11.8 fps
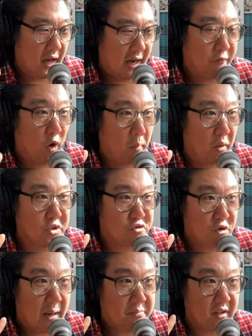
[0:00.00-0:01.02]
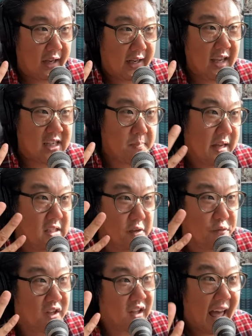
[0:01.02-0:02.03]
almost dropped like
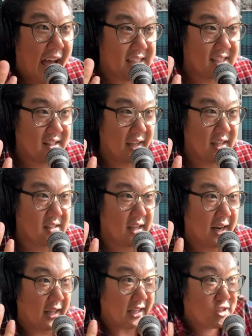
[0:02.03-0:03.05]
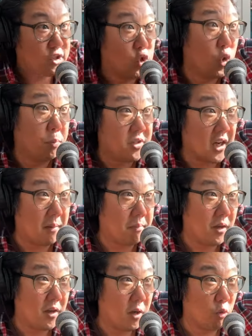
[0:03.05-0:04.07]
expensive glass things that I like scooped up
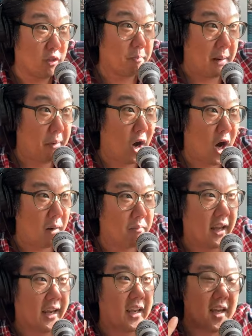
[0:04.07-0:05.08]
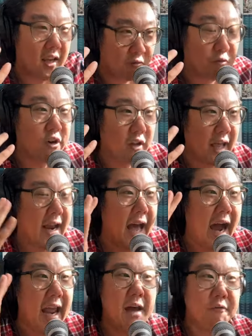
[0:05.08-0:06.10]
with my palm, like real. And
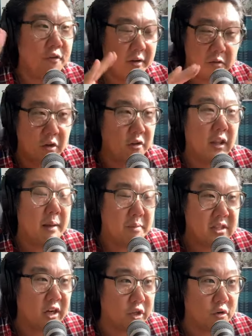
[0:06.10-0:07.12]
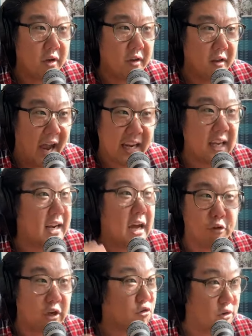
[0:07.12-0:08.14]
I have, let me tell you, I cannot
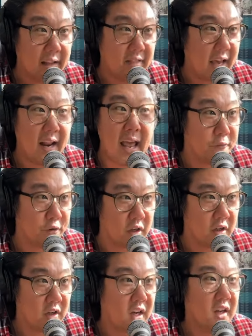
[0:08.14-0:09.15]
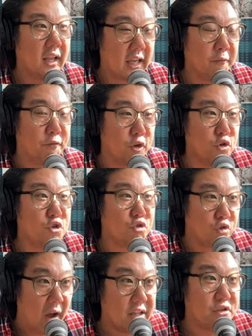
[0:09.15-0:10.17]
recreate that ever. Like if you
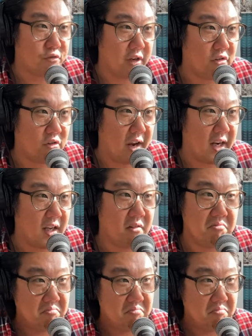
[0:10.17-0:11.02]
try to recreate it,